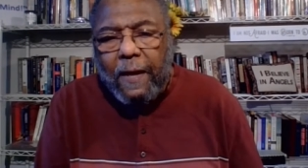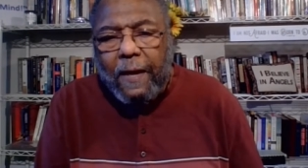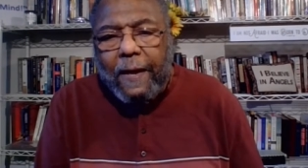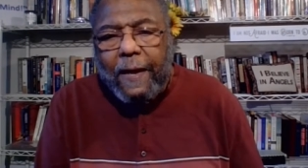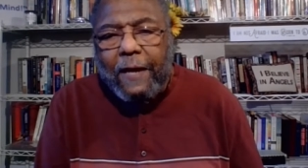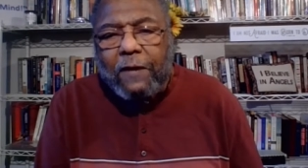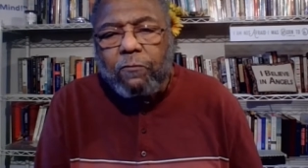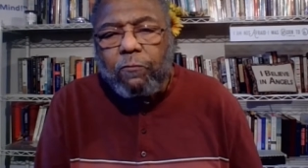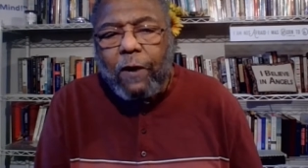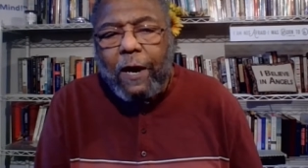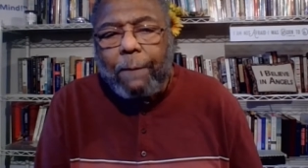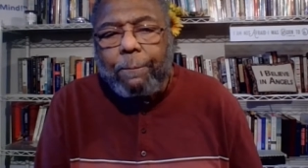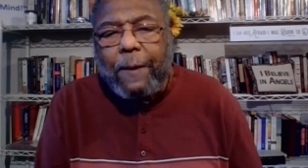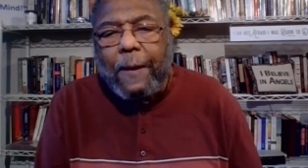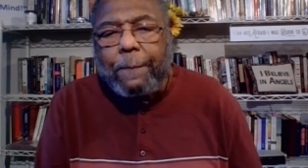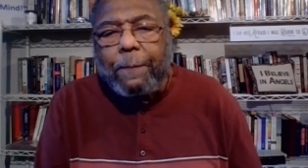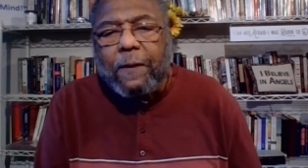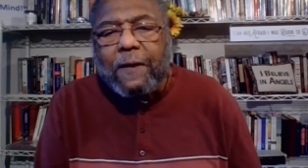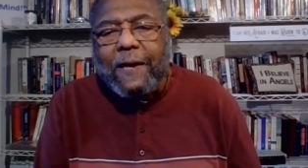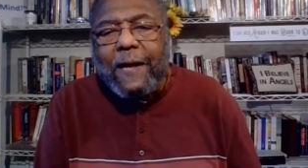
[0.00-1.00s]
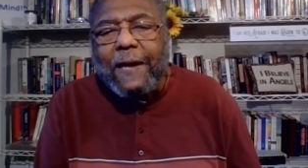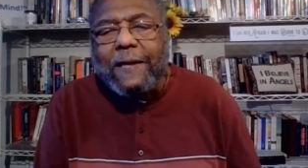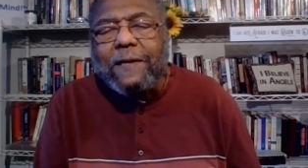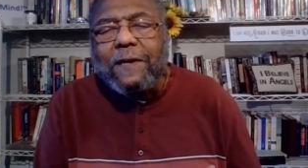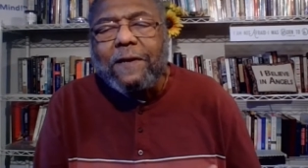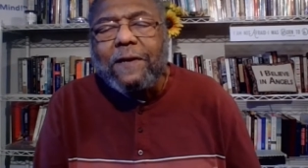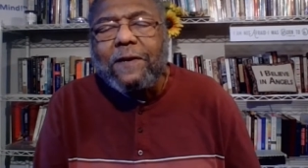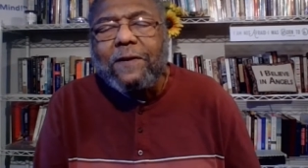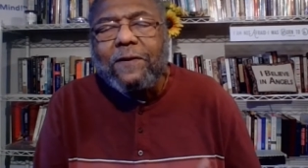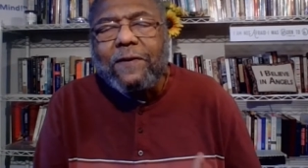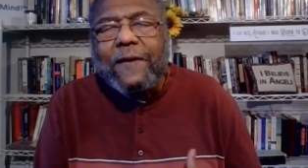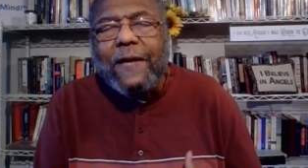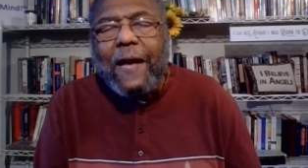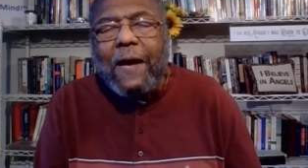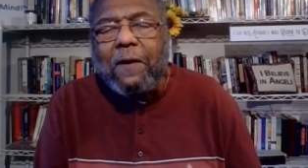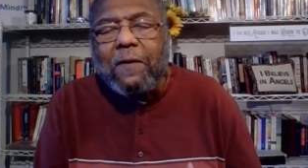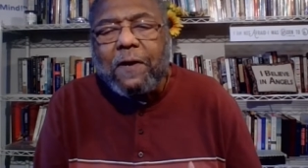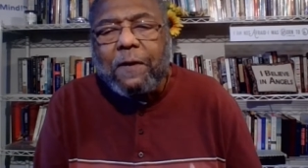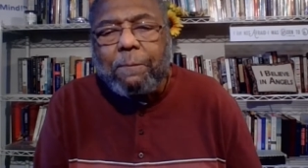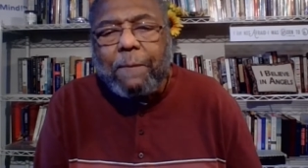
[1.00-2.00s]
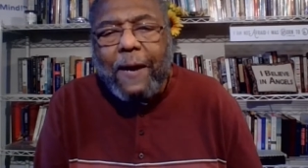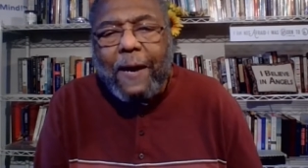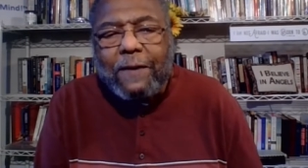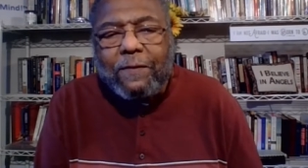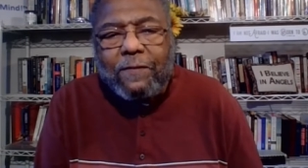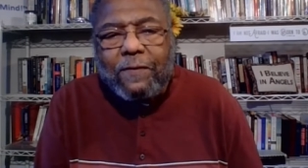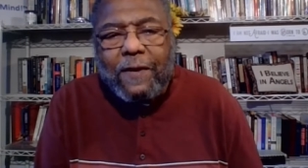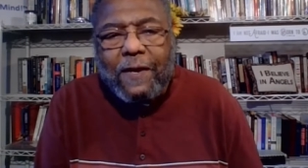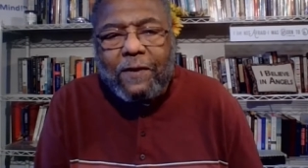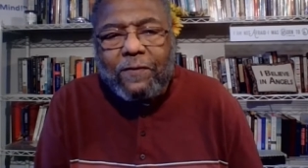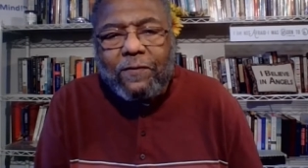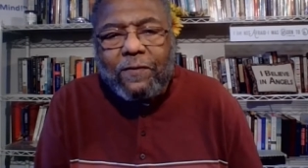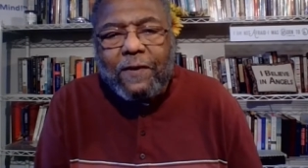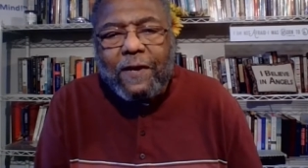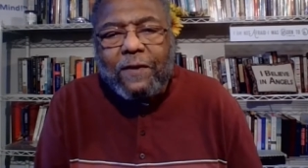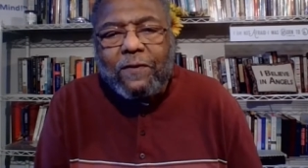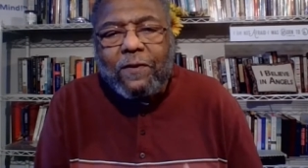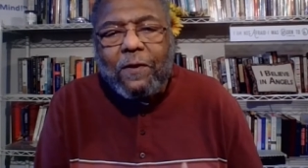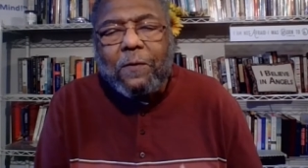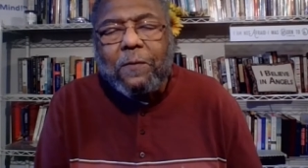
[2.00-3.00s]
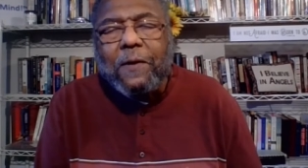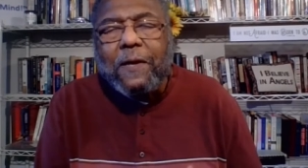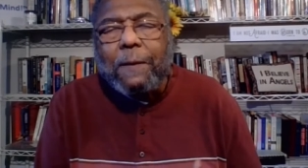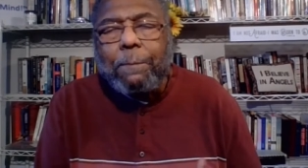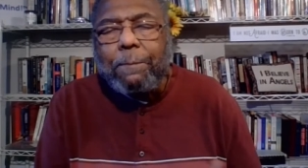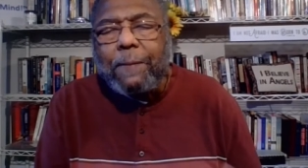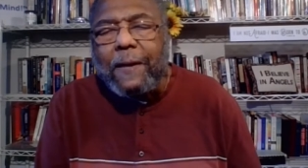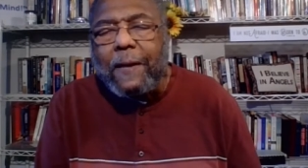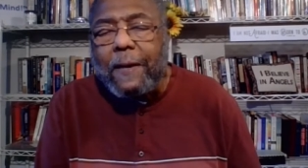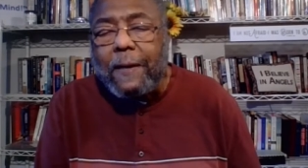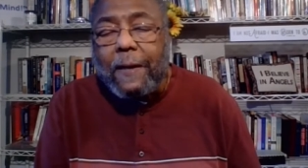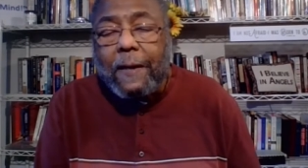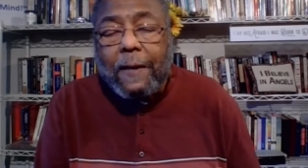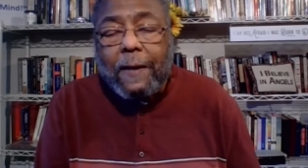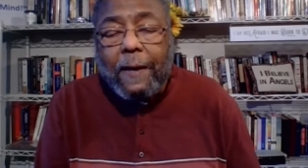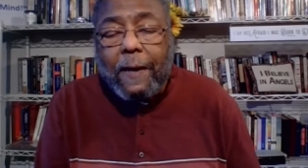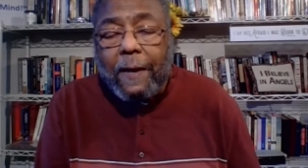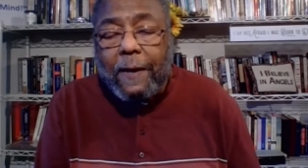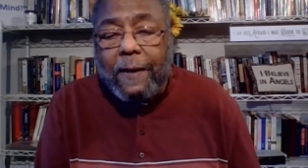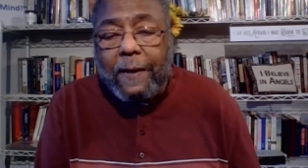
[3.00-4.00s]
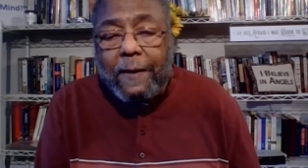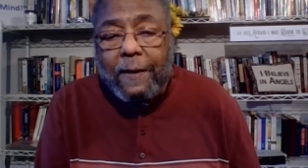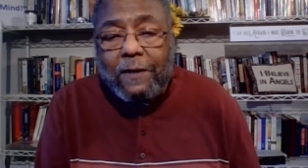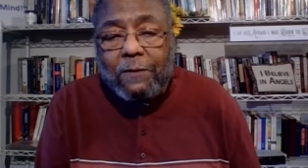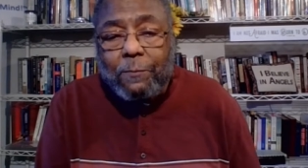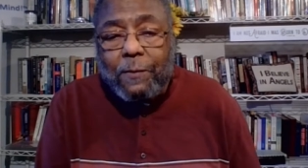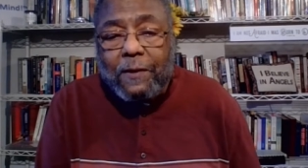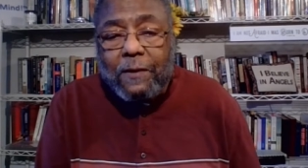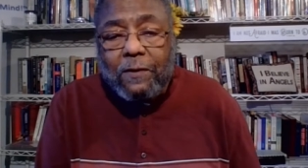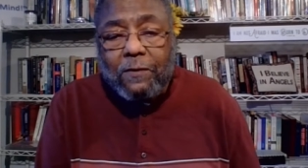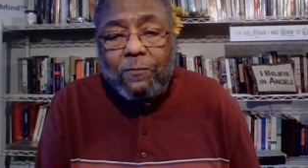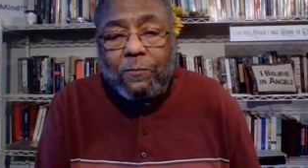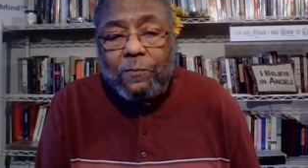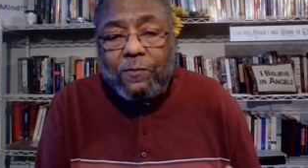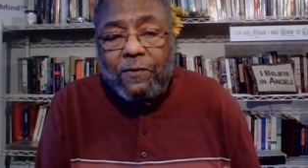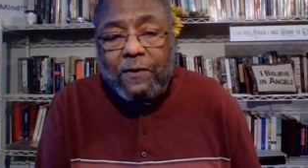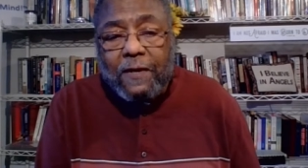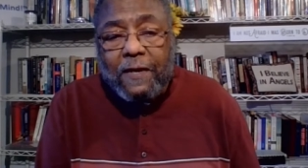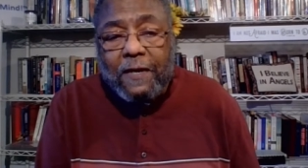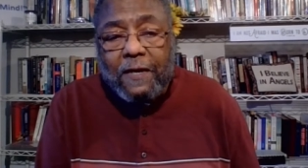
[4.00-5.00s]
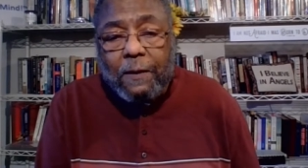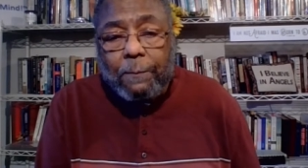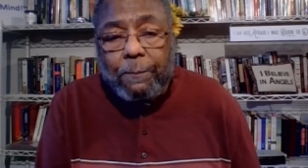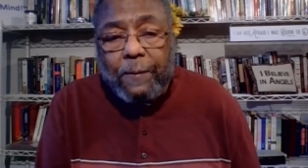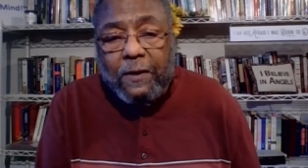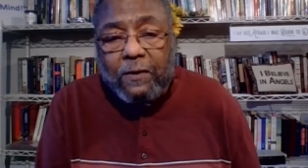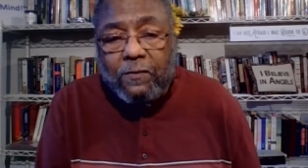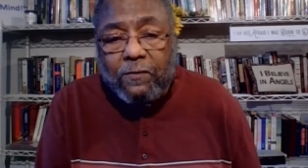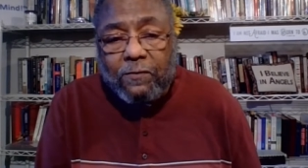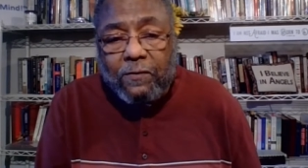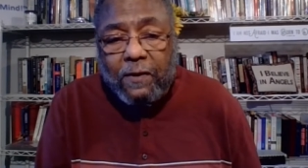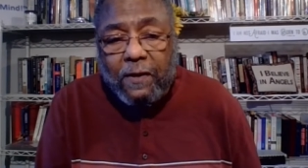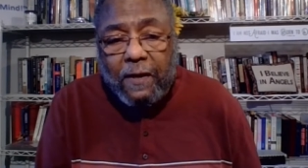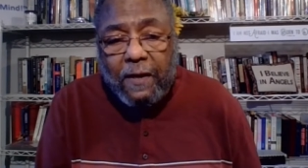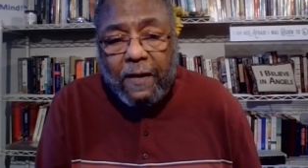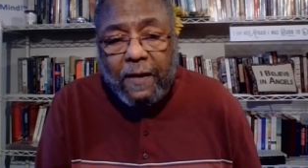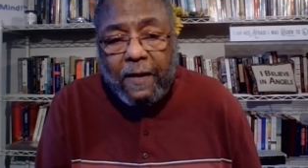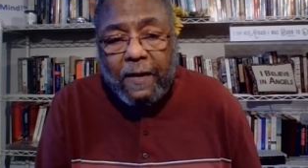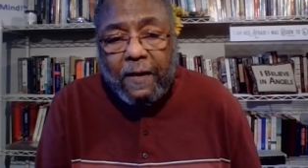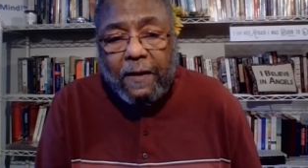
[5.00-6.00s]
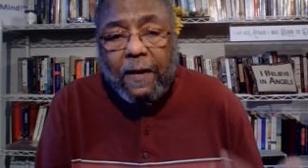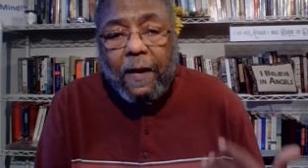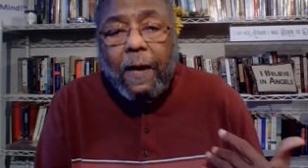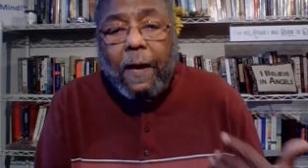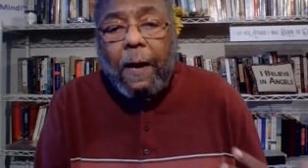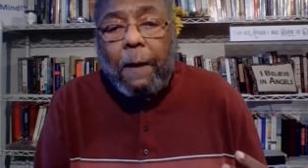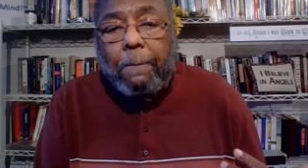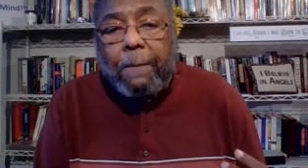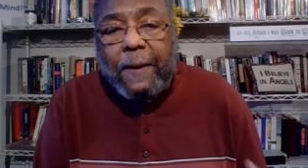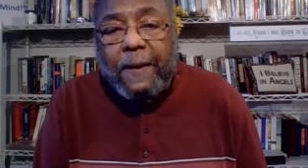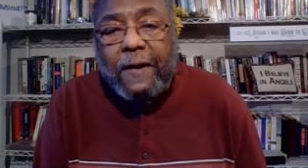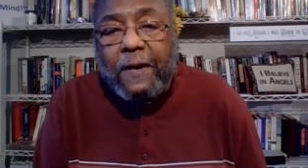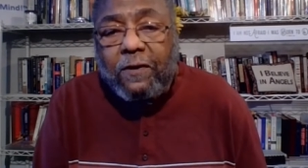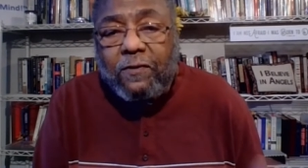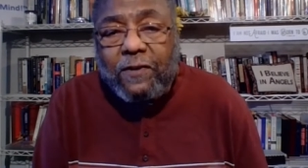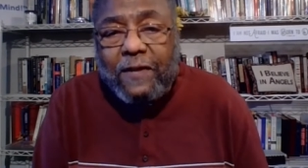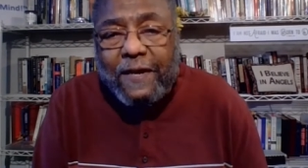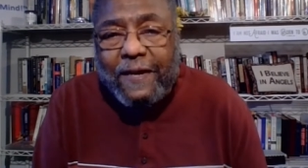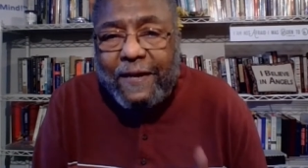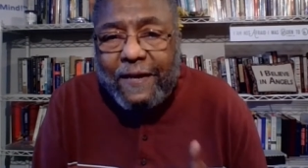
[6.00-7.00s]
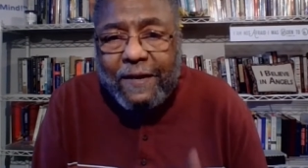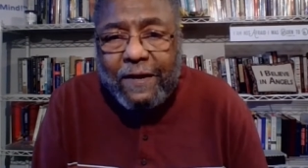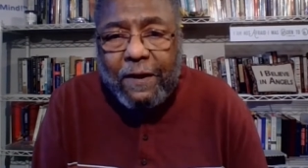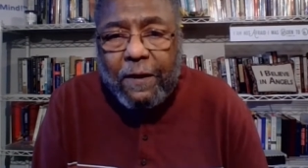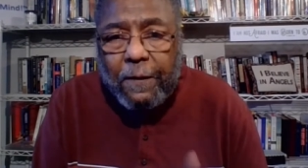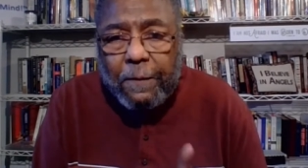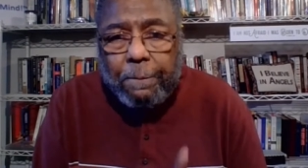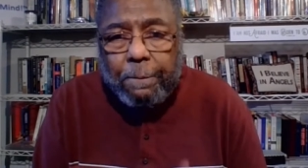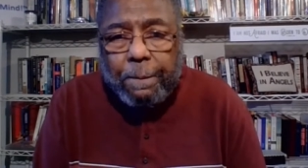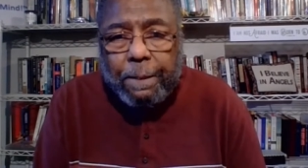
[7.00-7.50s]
That's why people like to discount imagination as only being in our head, because we're seeing the pictures in the head. But here's the kicker.